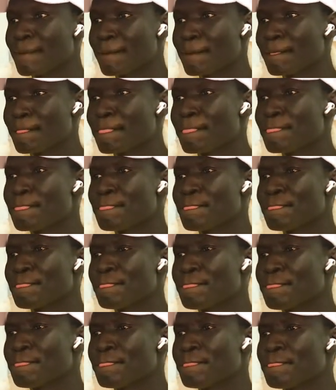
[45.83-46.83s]
King
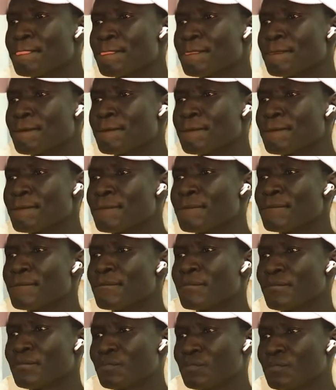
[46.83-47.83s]

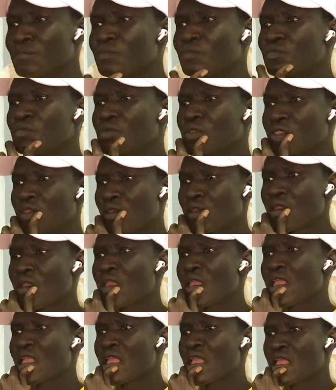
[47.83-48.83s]
D, symbol of
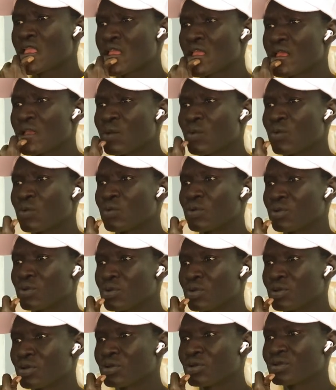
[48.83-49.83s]
greatness.
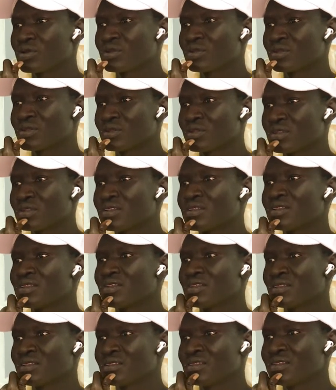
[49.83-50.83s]
Give us all music.
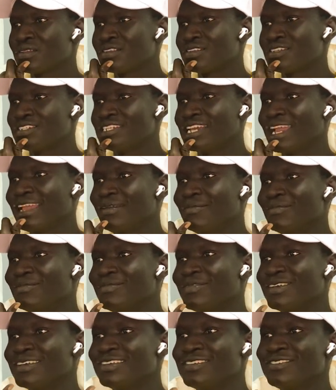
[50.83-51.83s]
Damn,
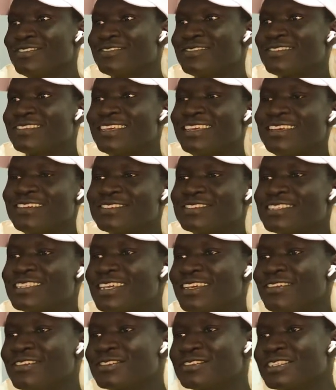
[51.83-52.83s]
you see, you see,
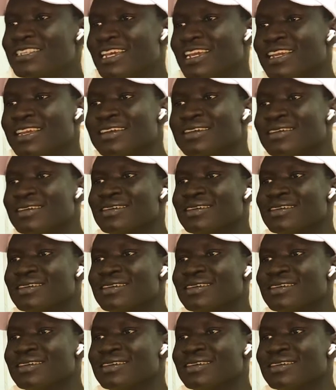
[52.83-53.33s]
you see.